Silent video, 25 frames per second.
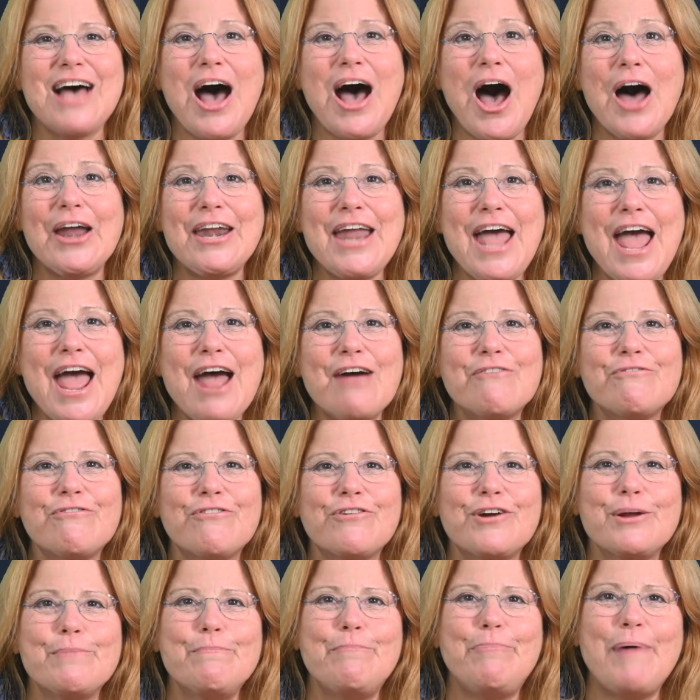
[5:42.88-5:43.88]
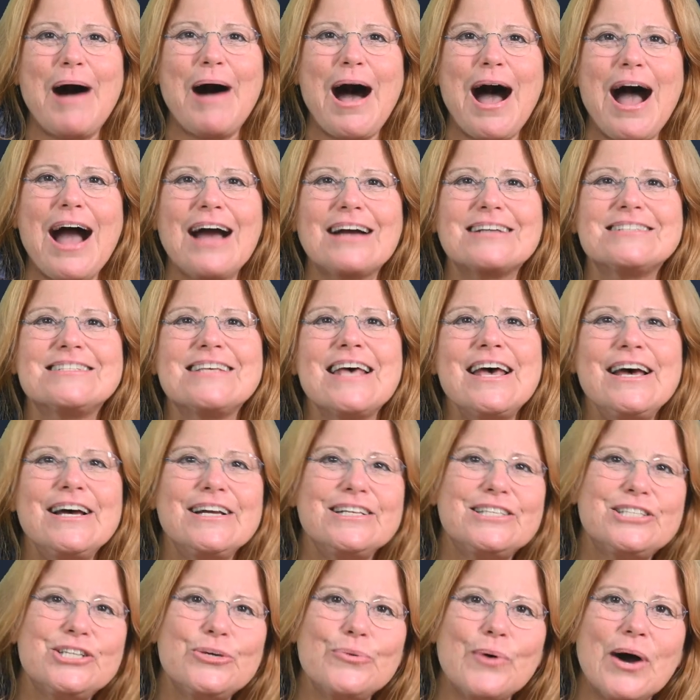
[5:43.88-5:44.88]
on every box
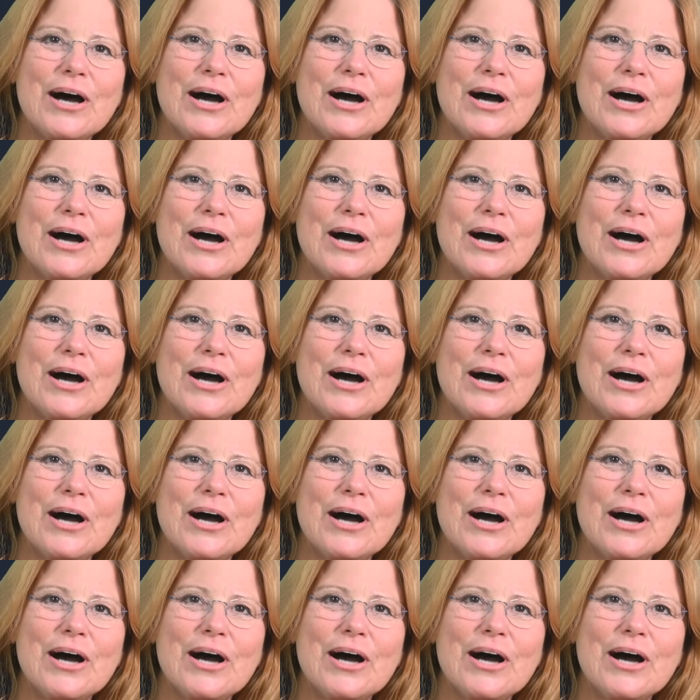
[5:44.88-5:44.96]
to